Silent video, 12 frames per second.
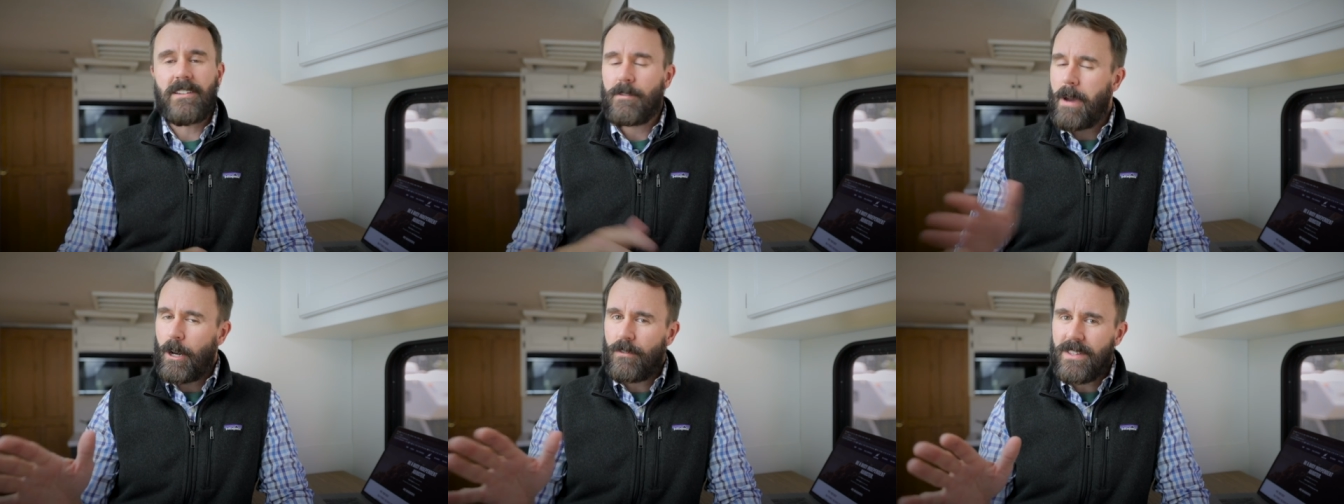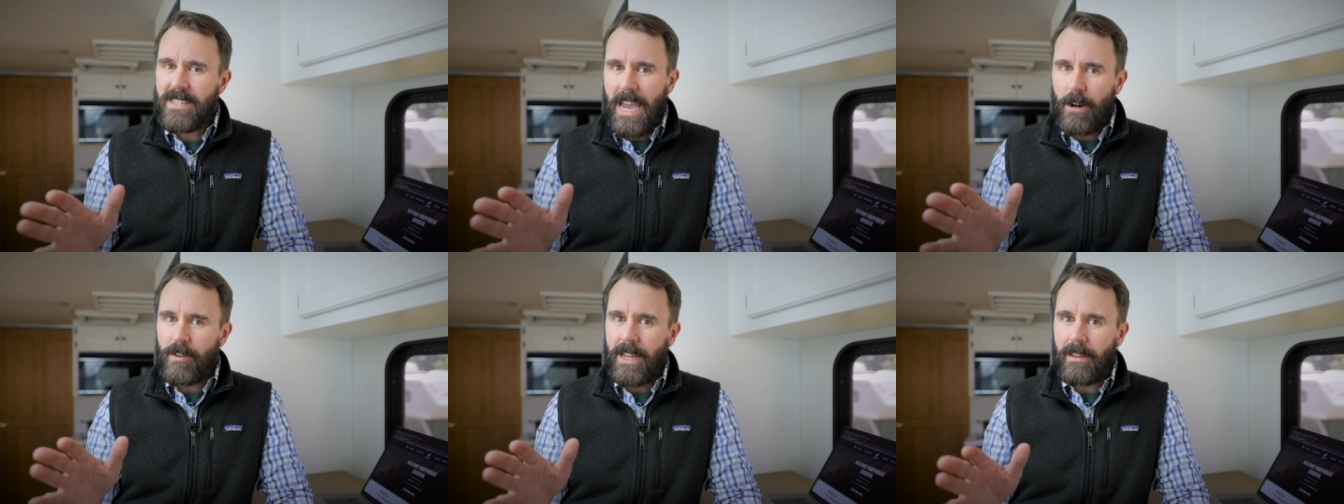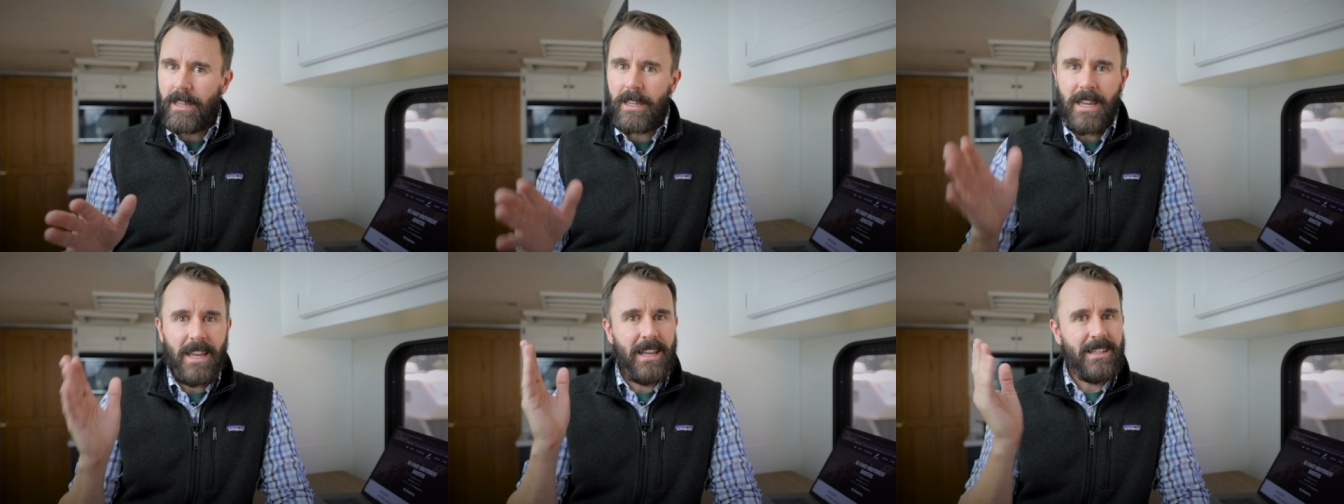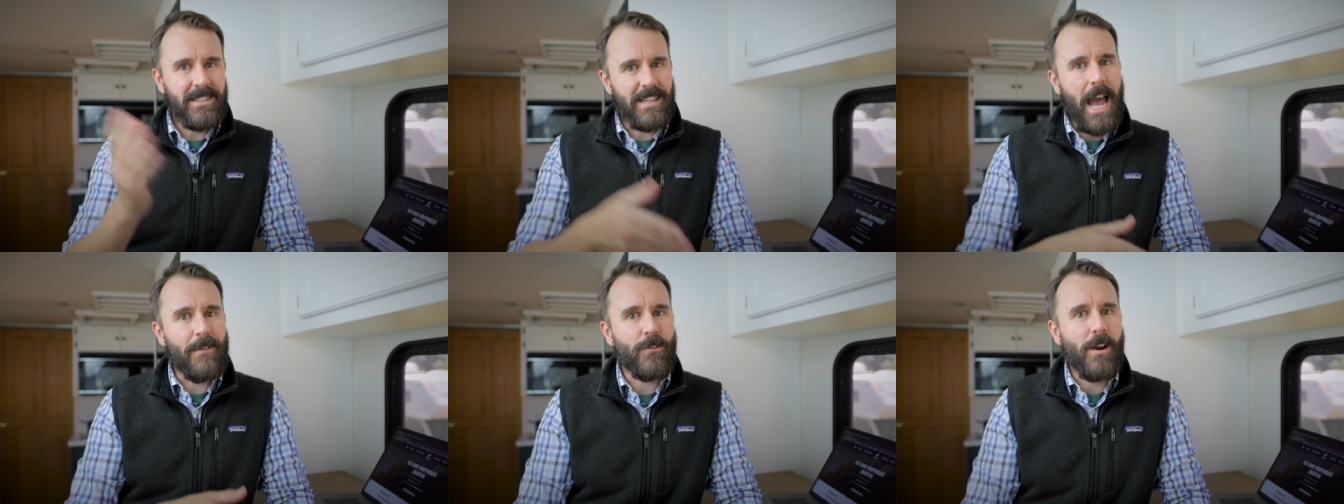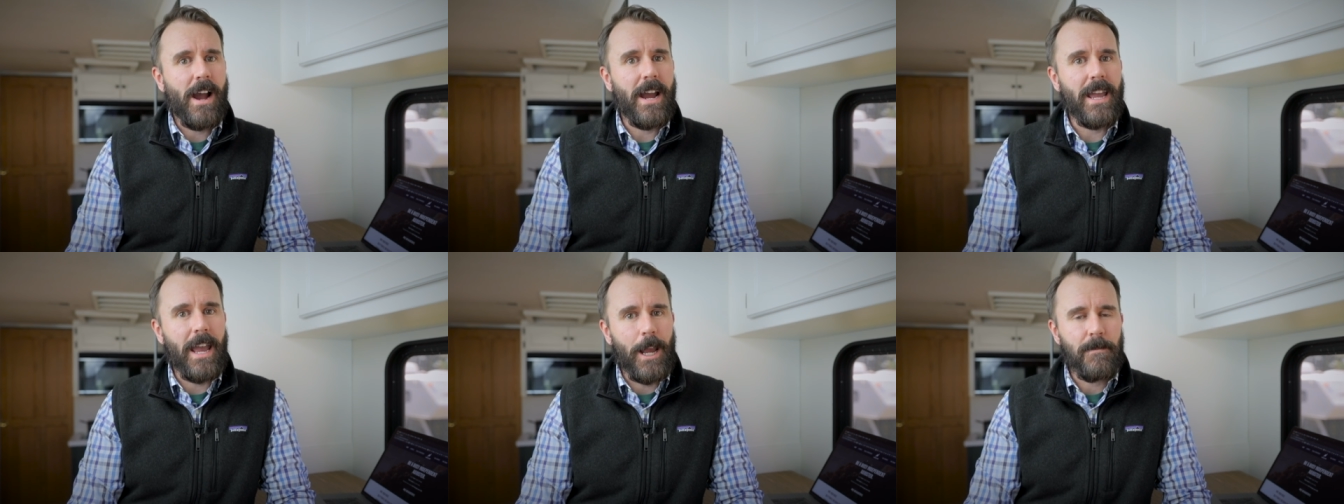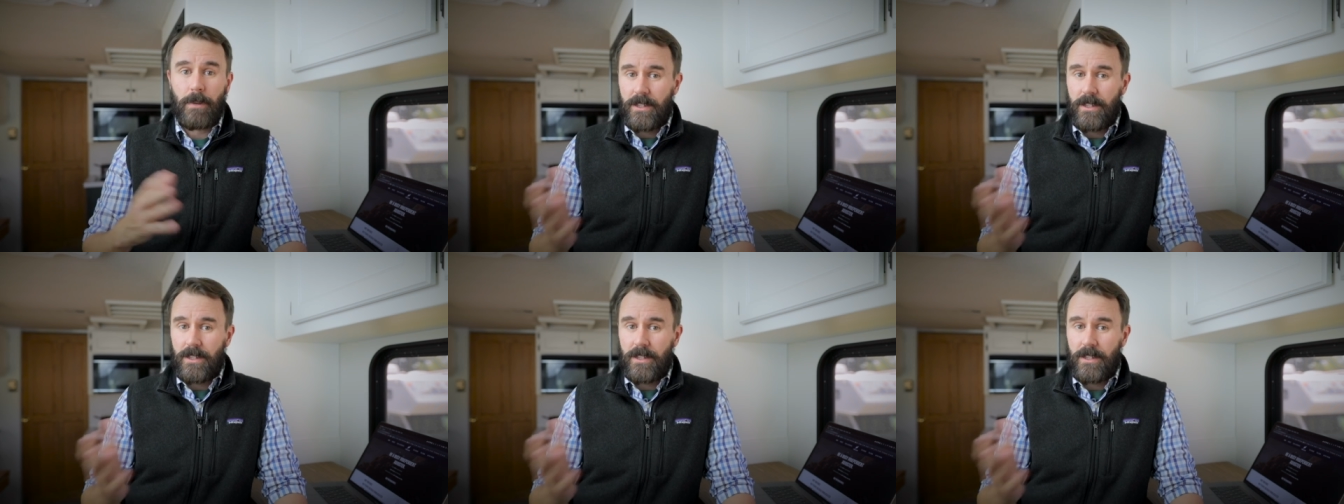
Doesn't matter if it's counter daily, staff, or IA.